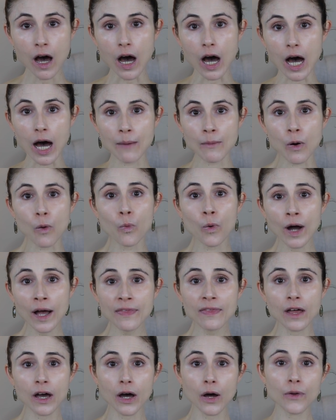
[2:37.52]
Um,
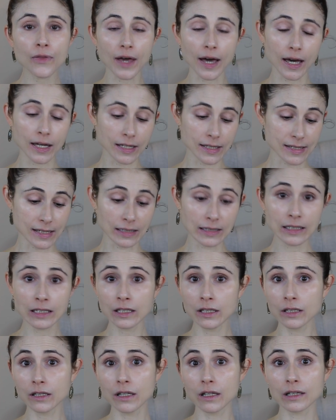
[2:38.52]
one though that is a
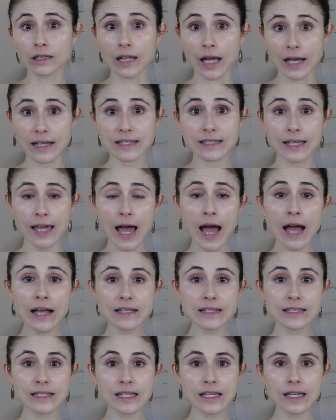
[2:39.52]
little less
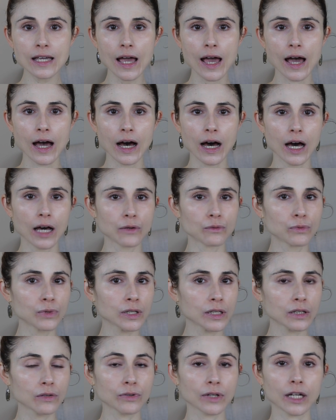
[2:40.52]
casty and
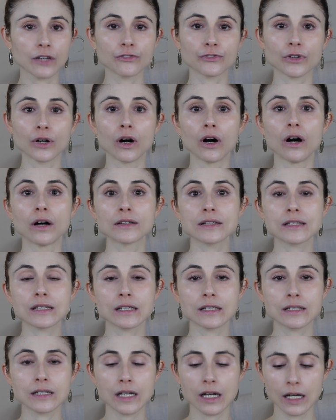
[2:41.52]
really great for all
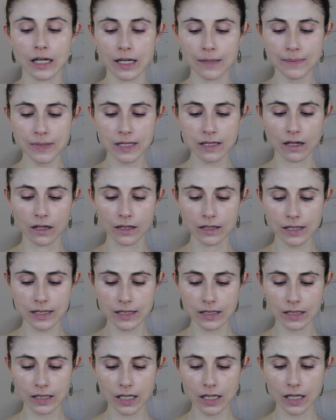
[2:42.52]
skin types,
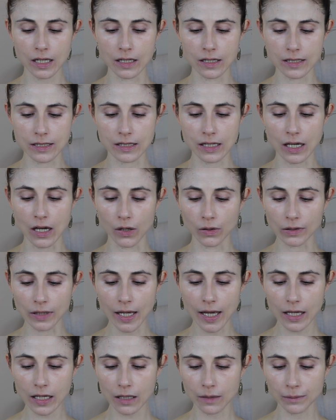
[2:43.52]
honestly, is the
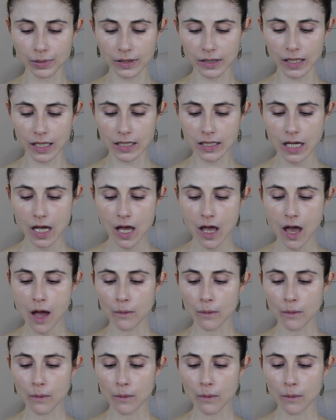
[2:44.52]
Olay Complete